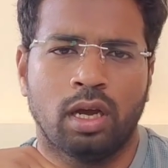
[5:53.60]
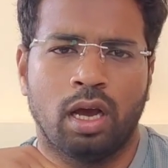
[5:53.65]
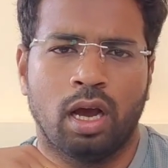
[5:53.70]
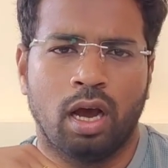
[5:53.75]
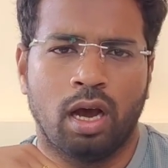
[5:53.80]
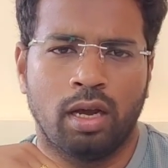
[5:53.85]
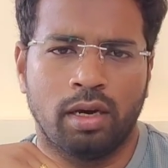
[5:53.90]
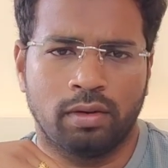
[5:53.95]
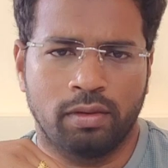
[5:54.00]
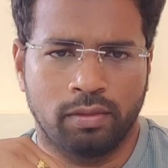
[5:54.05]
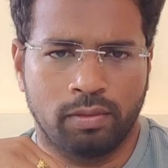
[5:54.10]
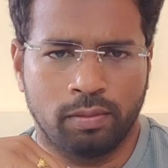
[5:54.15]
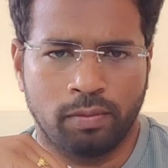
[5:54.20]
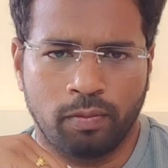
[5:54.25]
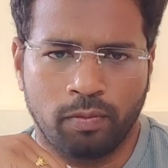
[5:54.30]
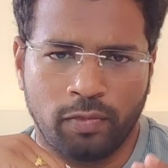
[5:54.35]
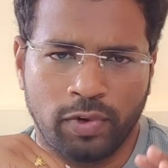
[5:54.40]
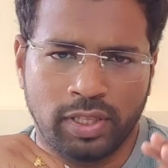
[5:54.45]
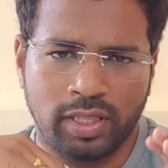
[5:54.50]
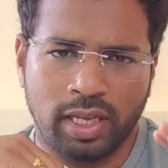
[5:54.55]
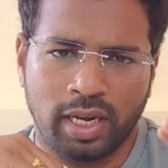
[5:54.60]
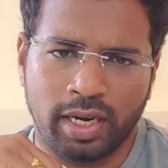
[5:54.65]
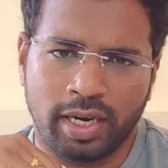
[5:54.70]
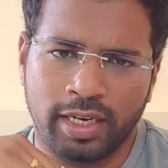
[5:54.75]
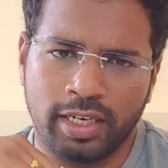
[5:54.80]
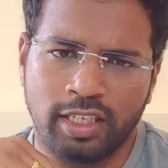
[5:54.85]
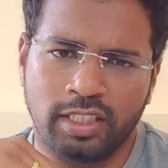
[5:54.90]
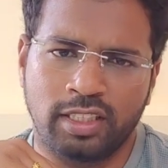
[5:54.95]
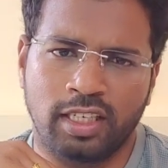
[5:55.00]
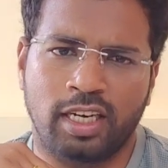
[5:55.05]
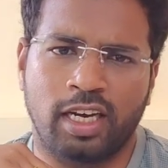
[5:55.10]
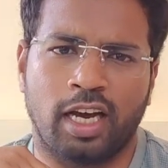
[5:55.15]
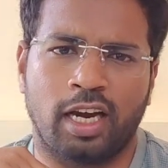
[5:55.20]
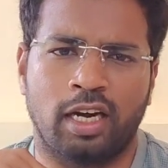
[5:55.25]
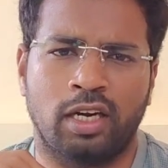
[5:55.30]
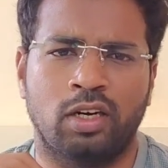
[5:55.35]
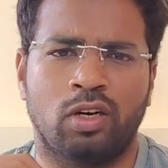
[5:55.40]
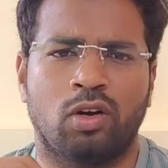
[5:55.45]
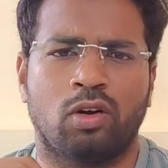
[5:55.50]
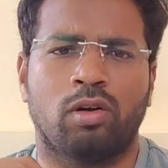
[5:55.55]
or whether it is a
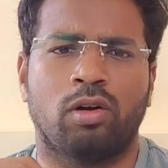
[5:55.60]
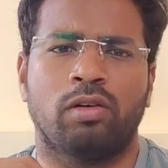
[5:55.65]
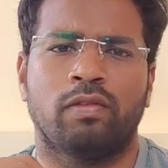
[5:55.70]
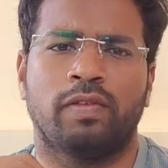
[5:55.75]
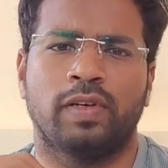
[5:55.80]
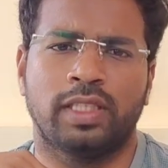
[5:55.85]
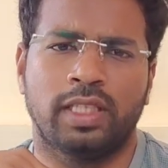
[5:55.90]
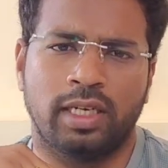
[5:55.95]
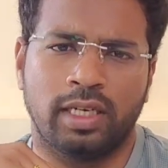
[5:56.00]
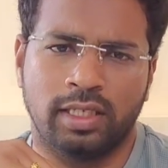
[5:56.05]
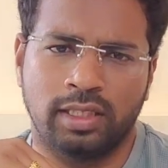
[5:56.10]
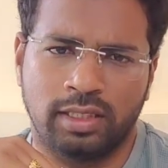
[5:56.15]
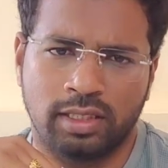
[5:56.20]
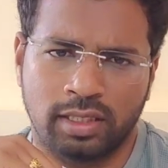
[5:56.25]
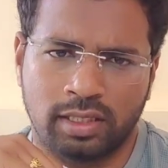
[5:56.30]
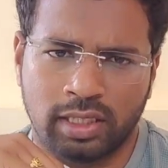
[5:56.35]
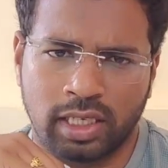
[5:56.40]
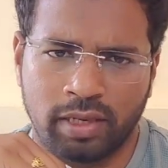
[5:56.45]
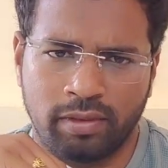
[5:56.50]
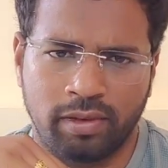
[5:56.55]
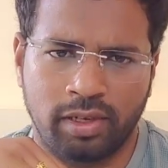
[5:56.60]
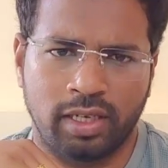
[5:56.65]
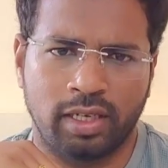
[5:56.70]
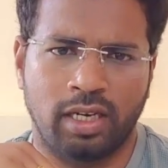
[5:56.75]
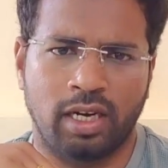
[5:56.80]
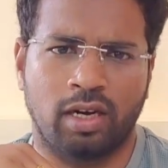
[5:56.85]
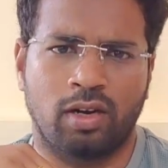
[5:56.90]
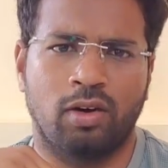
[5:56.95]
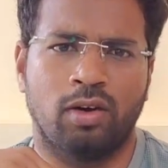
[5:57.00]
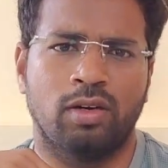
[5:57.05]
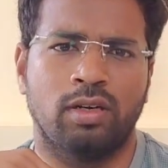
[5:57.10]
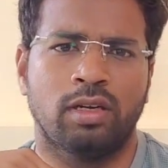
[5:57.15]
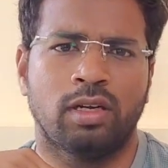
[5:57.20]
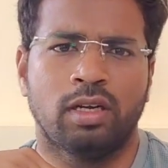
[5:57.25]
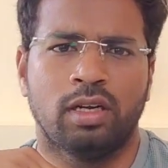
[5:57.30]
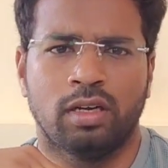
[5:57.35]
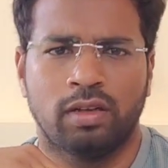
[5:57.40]
current account, whether it is a saving account,